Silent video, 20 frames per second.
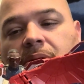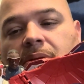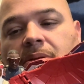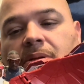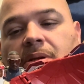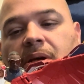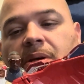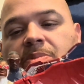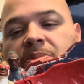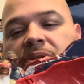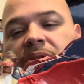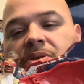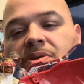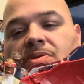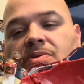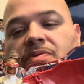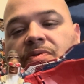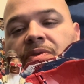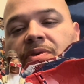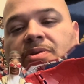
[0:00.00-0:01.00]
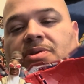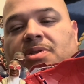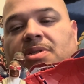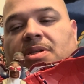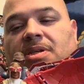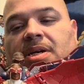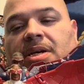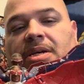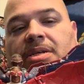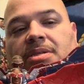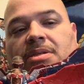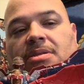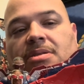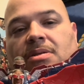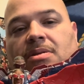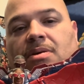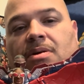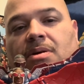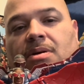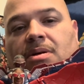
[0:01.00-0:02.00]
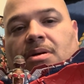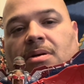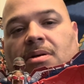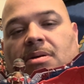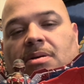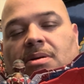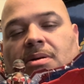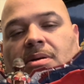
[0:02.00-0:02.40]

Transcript: The MCU version, I guess, is longer.